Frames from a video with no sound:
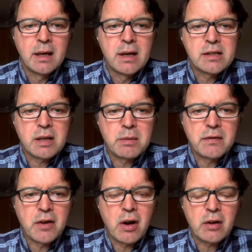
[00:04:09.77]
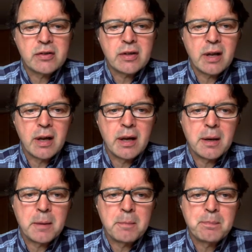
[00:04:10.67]
So we've got
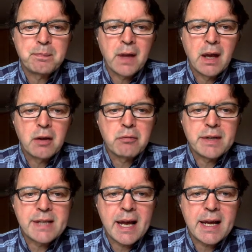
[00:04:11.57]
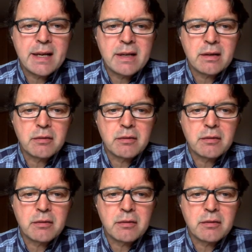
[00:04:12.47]
retain